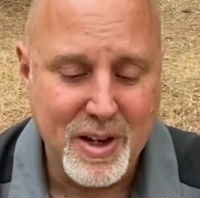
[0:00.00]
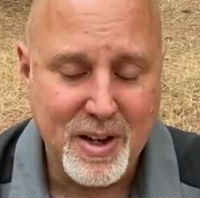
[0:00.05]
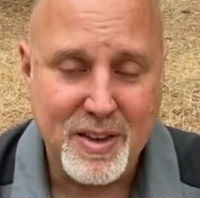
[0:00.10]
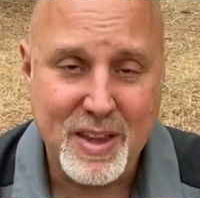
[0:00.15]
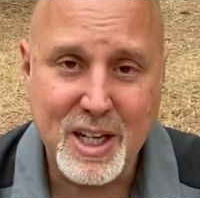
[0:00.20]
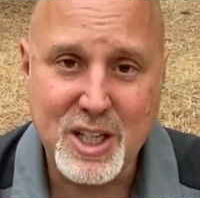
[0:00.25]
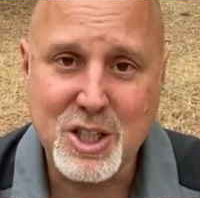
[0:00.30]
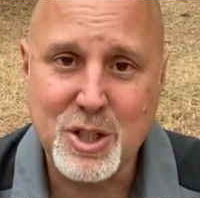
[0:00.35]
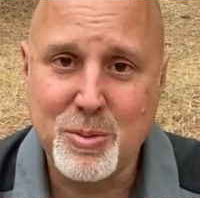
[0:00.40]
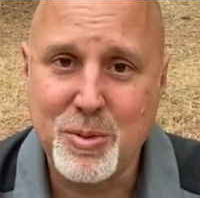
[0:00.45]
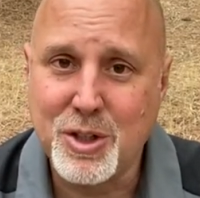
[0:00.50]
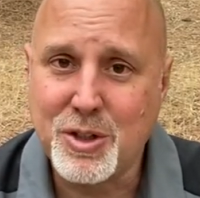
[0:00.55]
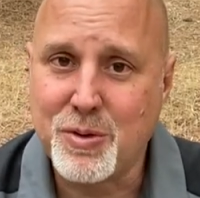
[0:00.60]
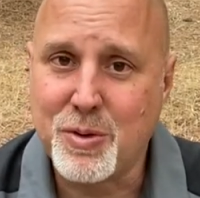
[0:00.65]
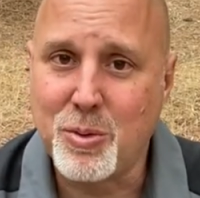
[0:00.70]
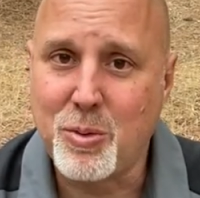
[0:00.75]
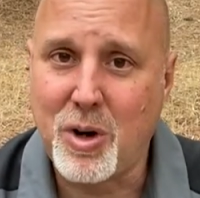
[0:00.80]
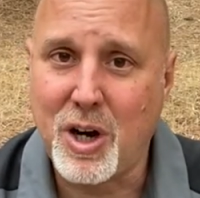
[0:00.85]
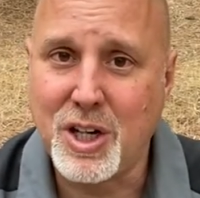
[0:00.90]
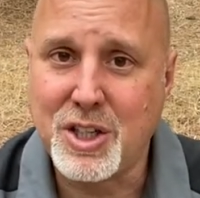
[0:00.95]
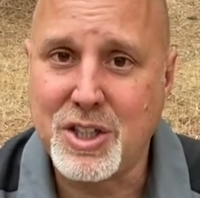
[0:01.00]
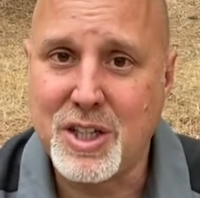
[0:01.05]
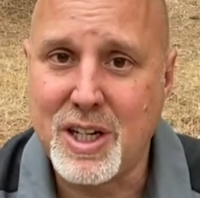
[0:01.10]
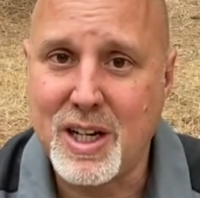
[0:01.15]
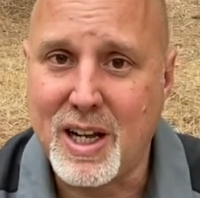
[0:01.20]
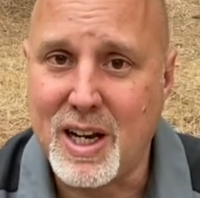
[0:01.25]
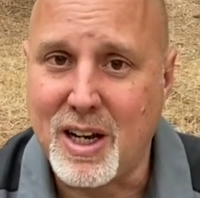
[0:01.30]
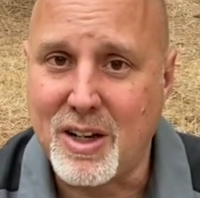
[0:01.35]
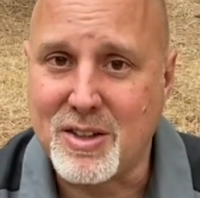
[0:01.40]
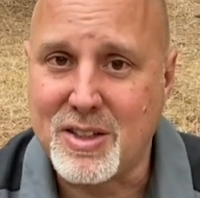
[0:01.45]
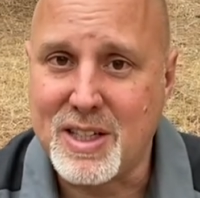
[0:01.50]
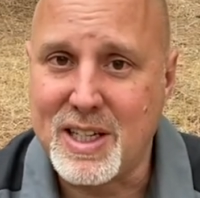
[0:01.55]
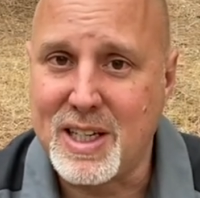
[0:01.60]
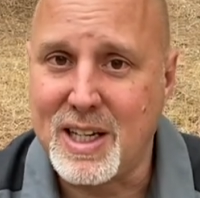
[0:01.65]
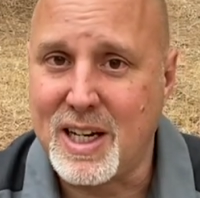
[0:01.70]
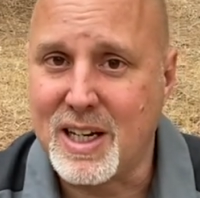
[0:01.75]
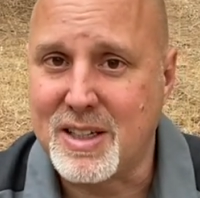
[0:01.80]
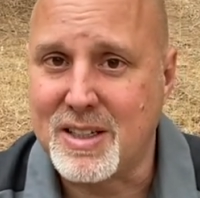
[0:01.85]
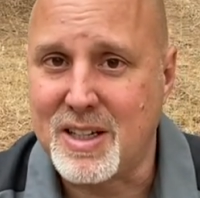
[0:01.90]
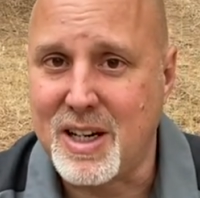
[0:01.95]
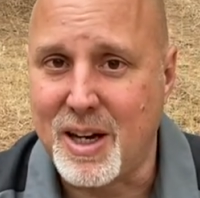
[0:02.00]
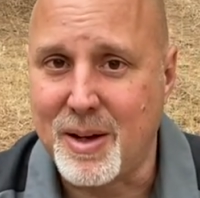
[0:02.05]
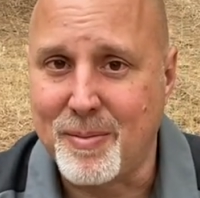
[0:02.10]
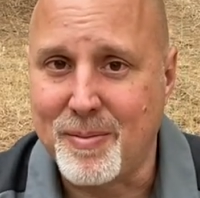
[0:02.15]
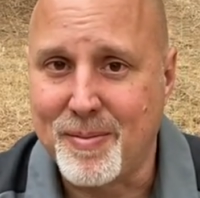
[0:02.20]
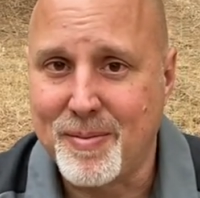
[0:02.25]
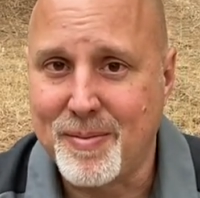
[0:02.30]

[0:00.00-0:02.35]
Thanks so much for watching, and I'll see you next time.